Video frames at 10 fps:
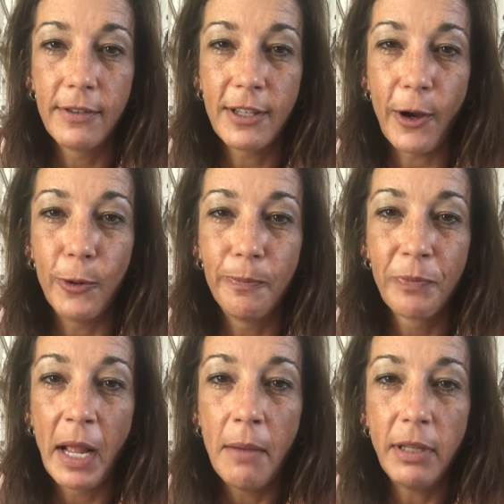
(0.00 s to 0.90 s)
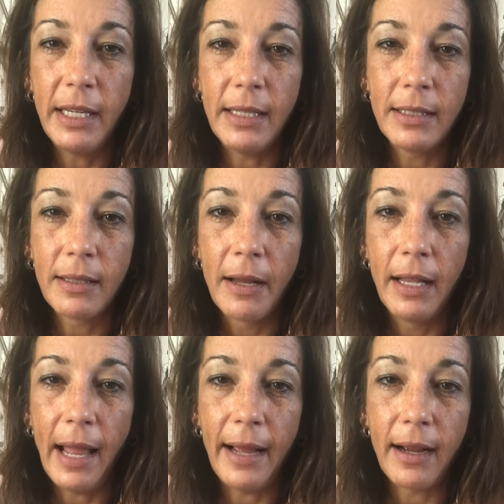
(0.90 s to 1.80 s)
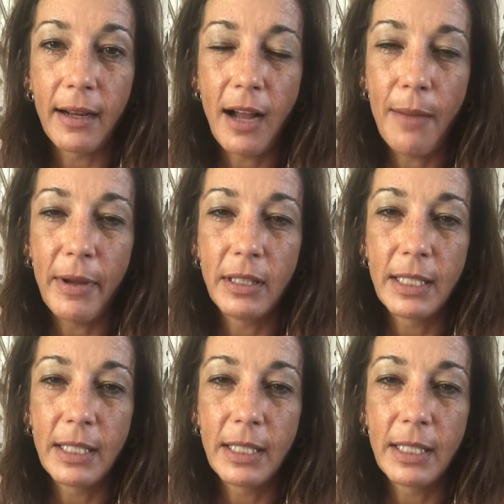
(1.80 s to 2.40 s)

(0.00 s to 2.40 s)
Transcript: So, please like, comment,